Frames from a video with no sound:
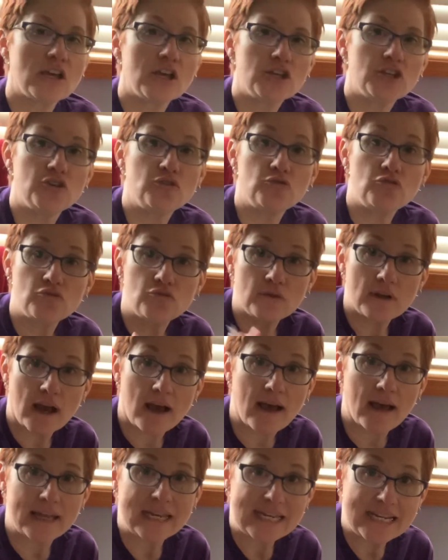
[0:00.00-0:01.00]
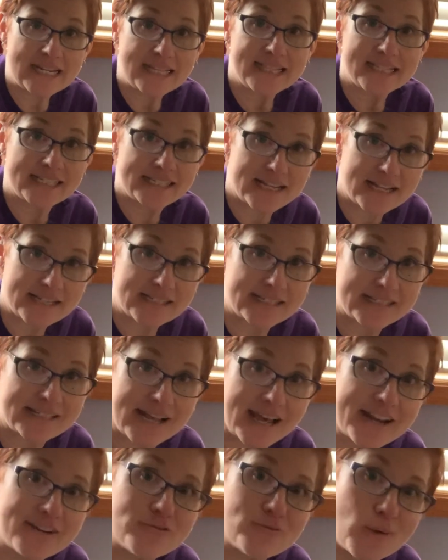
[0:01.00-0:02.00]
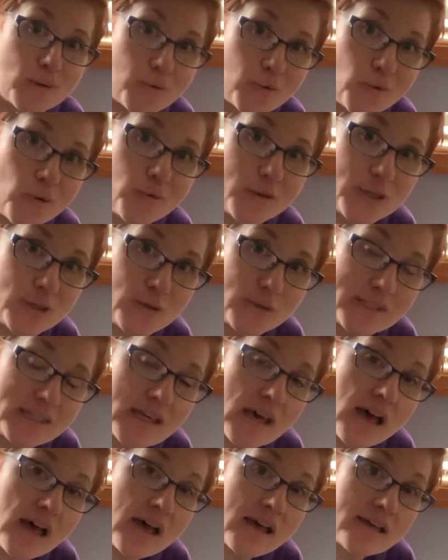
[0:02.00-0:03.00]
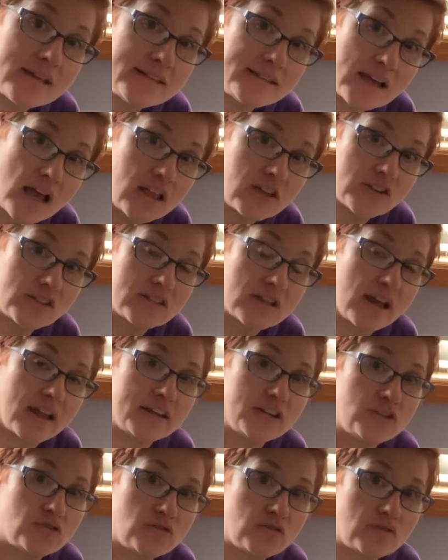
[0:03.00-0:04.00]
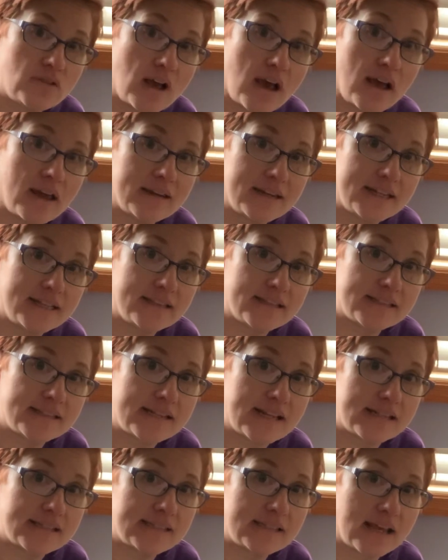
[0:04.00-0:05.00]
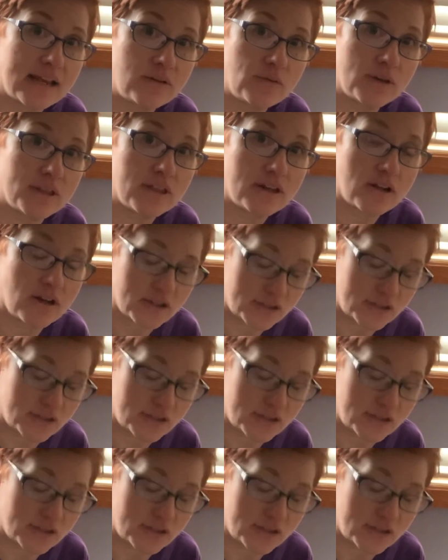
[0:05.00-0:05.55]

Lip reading: you do not need the cent sign. Remember, when we use the dollar sign, you do not need the cent sign with it all.